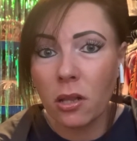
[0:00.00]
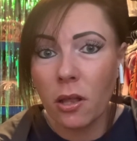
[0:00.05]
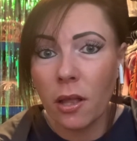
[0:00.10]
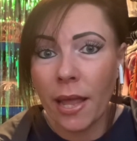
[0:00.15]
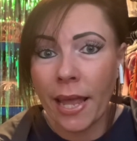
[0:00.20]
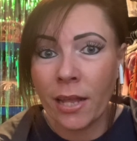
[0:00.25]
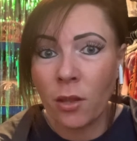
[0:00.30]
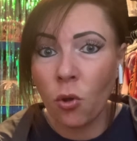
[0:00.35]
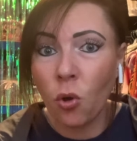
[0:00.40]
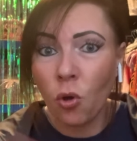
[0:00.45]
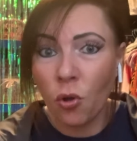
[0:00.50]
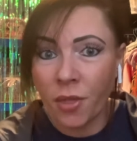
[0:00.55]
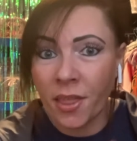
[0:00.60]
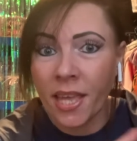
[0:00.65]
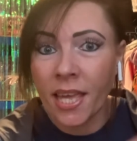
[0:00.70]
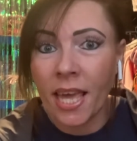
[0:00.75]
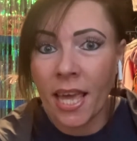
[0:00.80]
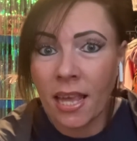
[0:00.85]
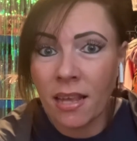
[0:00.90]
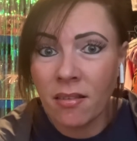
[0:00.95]
in other
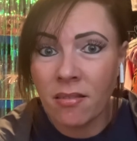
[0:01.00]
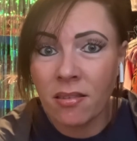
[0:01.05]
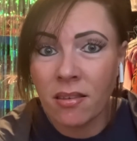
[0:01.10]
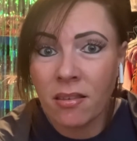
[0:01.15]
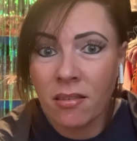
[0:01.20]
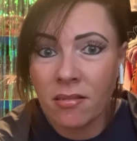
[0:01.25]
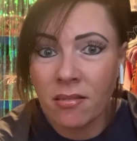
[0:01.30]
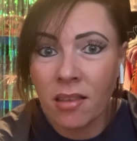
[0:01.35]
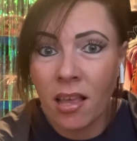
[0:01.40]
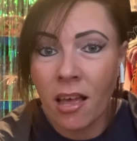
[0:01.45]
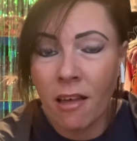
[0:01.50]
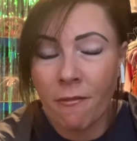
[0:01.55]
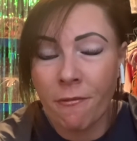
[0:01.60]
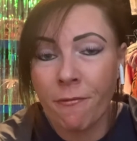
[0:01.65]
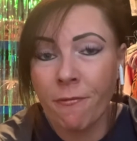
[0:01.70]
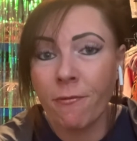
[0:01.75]
cases have